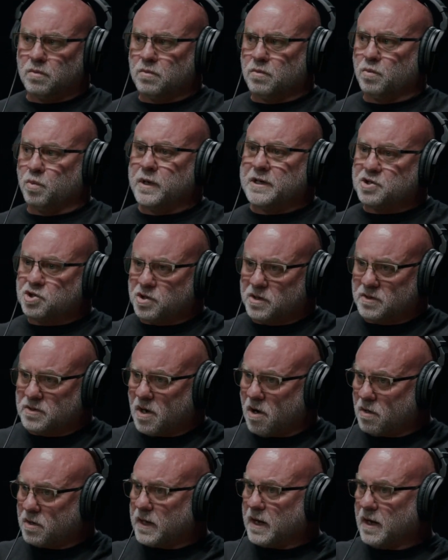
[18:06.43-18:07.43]
We should
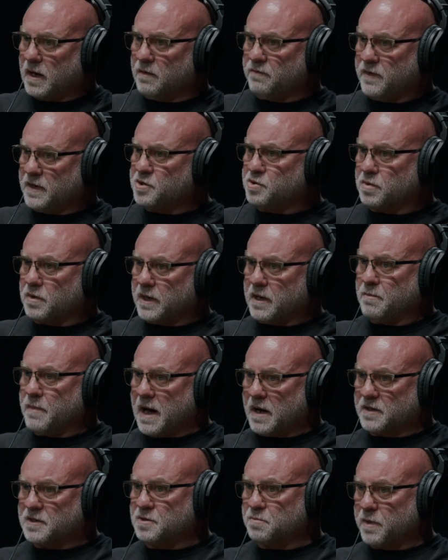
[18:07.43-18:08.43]
talk eventually
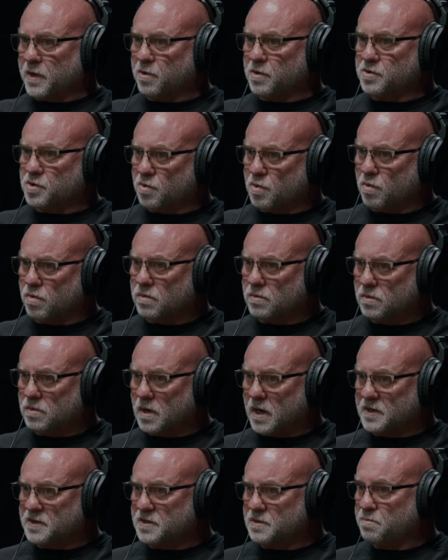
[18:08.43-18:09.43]
about a spiritual,
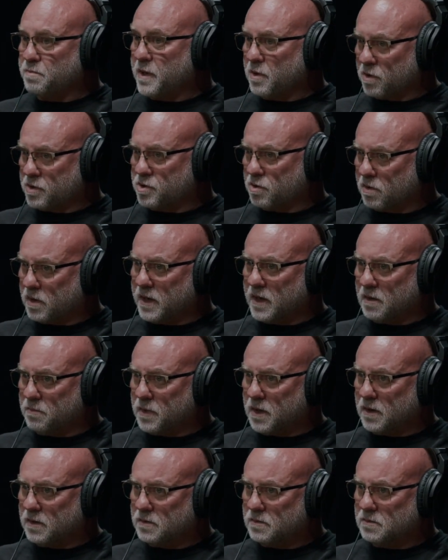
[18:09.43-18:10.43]
a spiritual
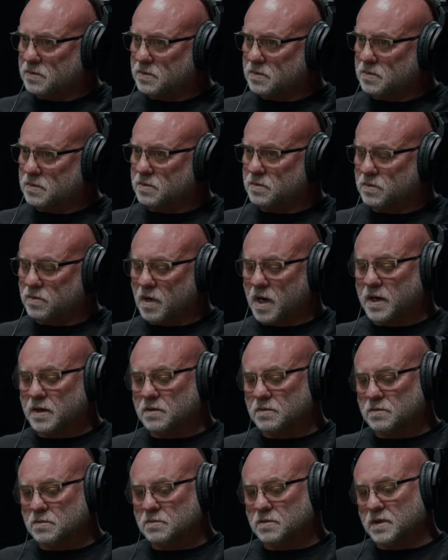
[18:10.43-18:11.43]
enemy, right?
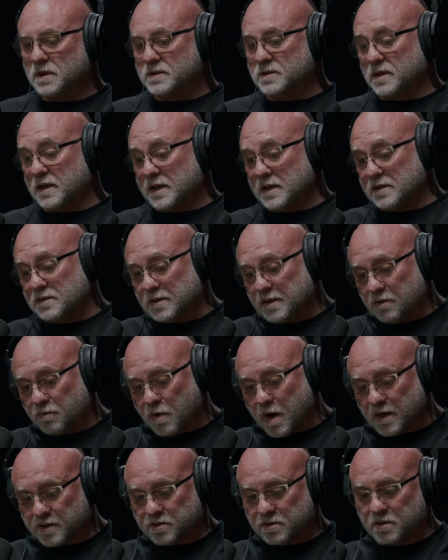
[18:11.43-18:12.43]
It's easy to
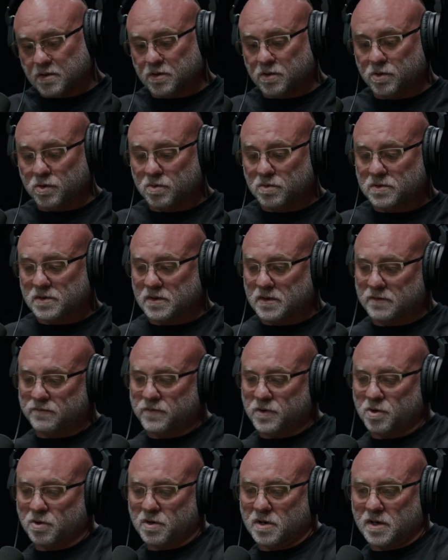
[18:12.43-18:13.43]
watch the news, and if
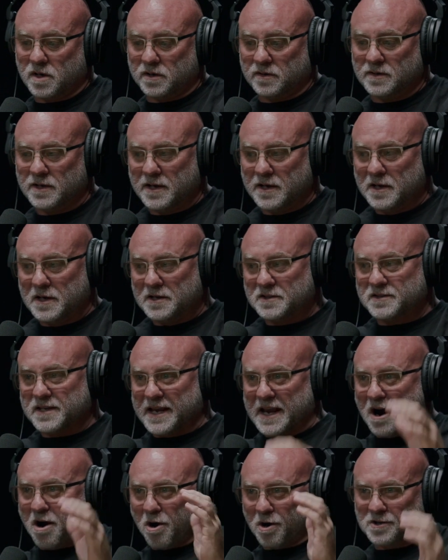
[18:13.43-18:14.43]
you're on, say,
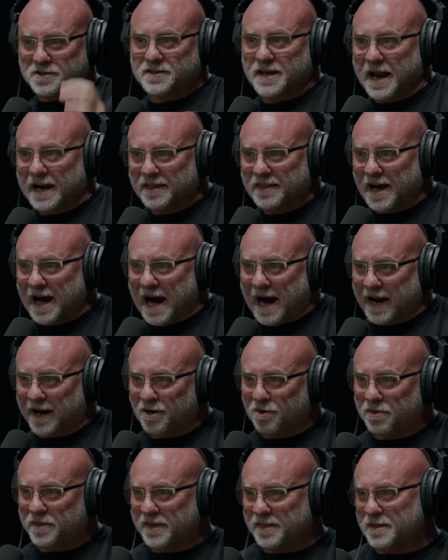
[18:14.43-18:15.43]
our side of the aisle,
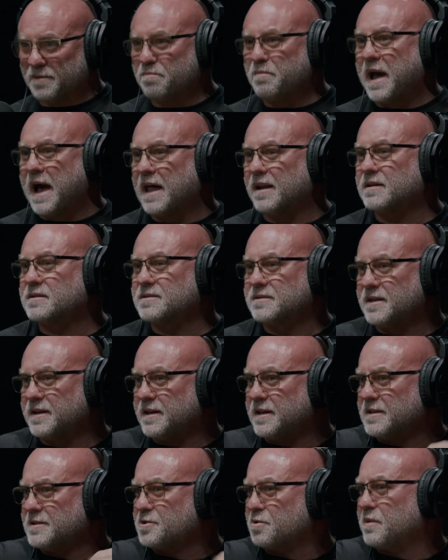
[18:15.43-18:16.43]
then the
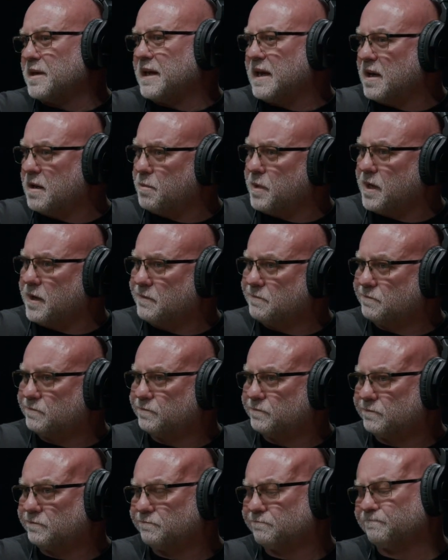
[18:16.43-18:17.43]
Palestinians are the enemy.
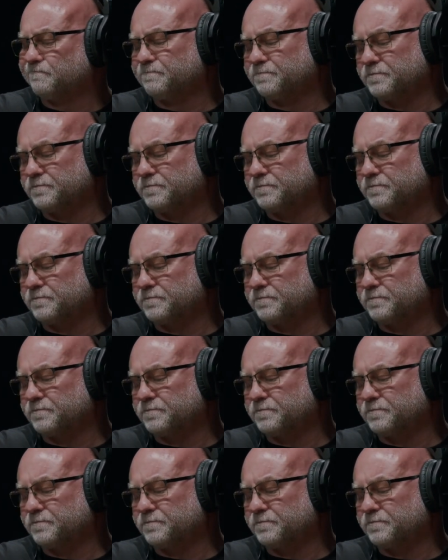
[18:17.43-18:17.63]
Sure.